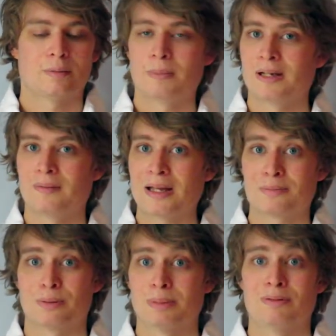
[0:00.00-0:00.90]
I believe
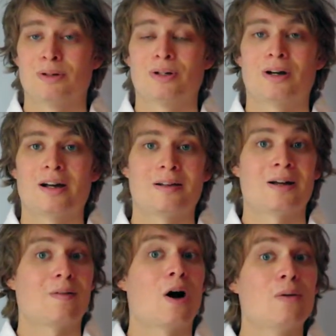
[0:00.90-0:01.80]
that's probably wrong. I,
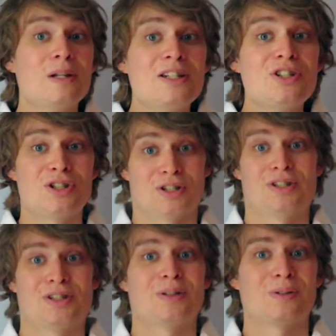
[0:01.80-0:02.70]
I only
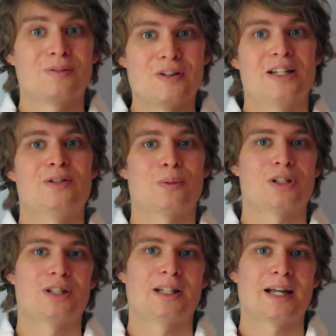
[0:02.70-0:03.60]
just finished
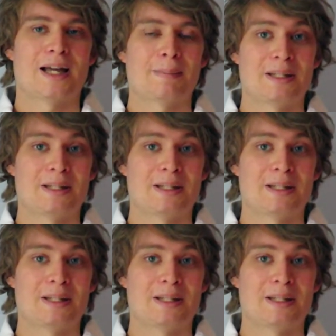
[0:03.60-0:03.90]
watching the game.